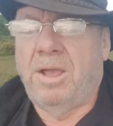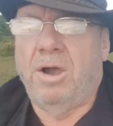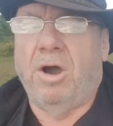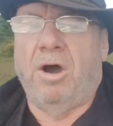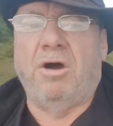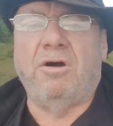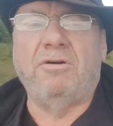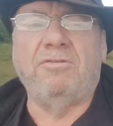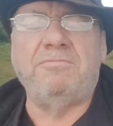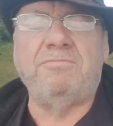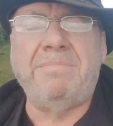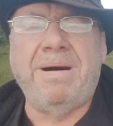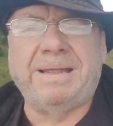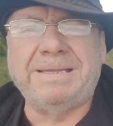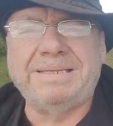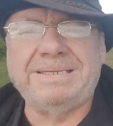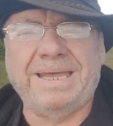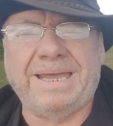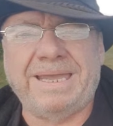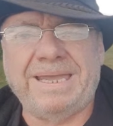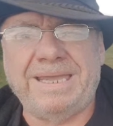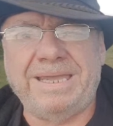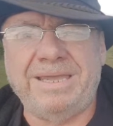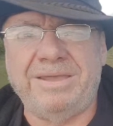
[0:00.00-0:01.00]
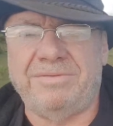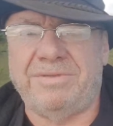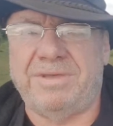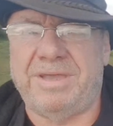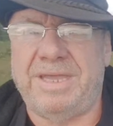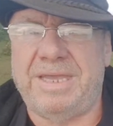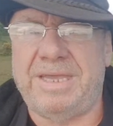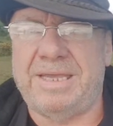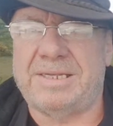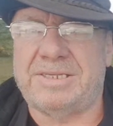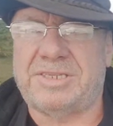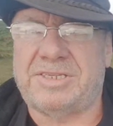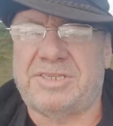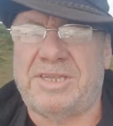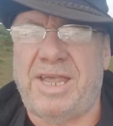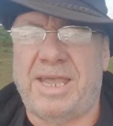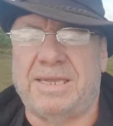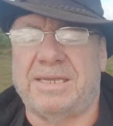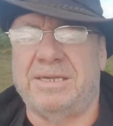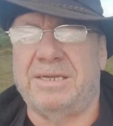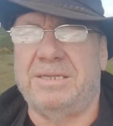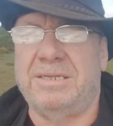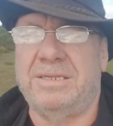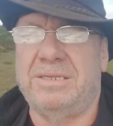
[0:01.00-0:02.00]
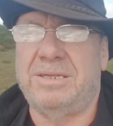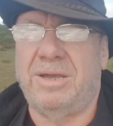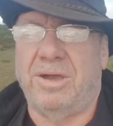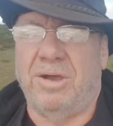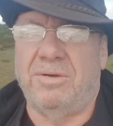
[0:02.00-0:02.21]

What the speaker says: of Monday, the 2nd